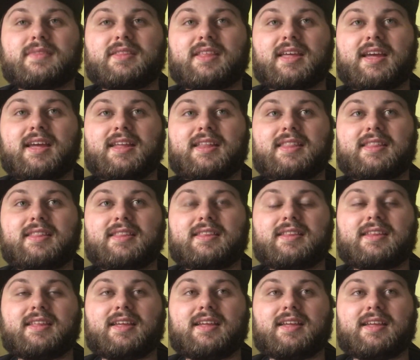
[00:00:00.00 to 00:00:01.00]
then
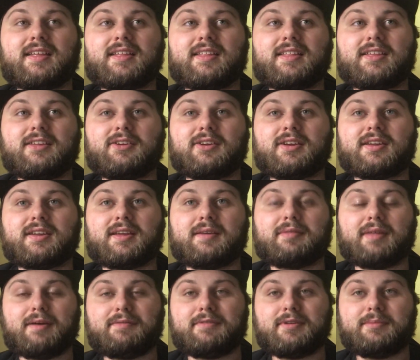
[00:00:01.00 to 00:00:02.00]
you can
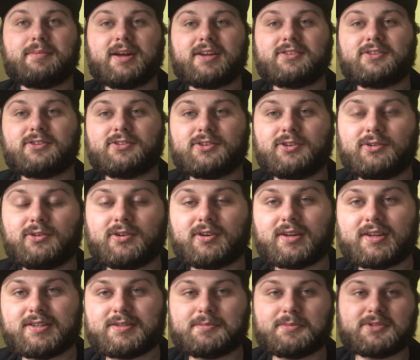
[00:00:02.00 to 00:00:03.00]
give that feedback to your tuner,
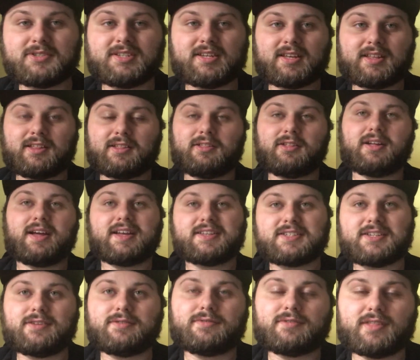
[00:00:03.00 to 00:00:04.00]
because most likely they'll
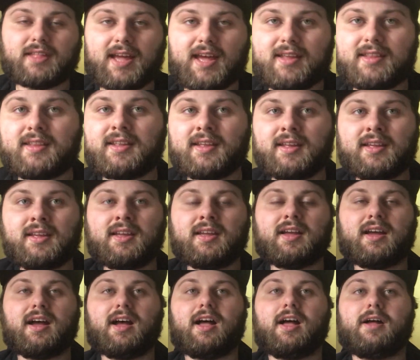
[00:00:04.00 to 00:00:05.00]
ask you for that,
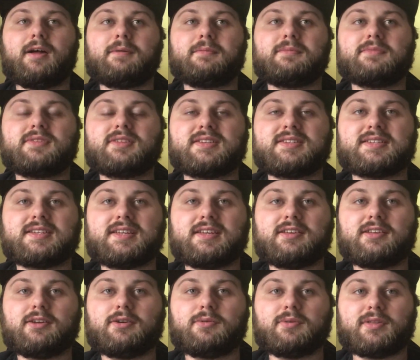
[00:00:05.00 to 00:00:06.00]
to see,
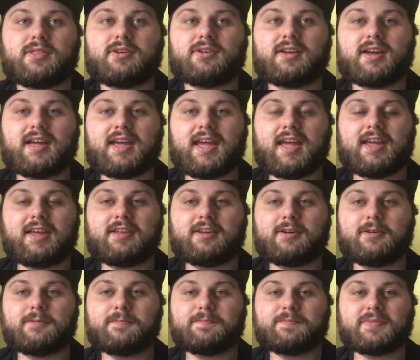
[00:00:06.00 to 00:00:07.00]
you know, whether or not, hey, you
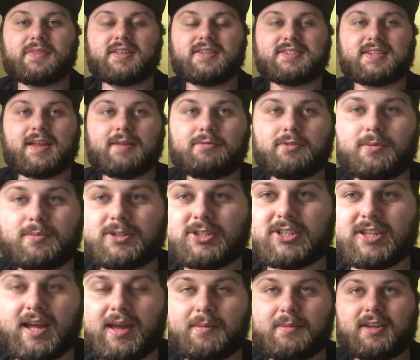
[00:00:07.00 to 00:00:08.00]
know, does it have too
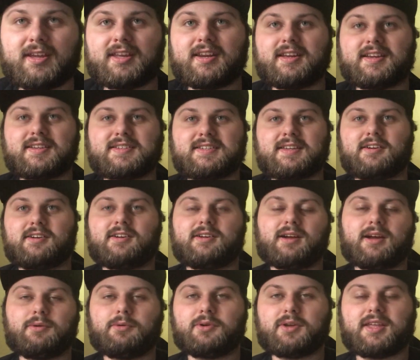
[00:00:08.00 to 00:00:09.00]
much timing in it,
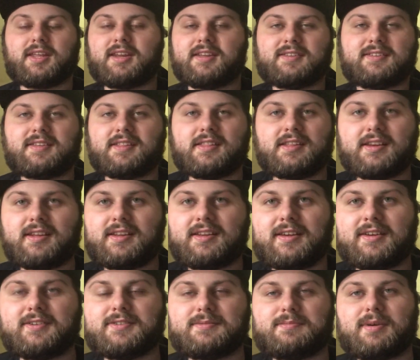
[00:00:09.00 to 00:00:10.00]
etc. I won't get into the
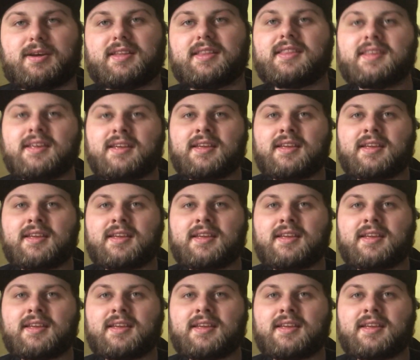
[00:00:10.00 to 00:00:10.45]
details, but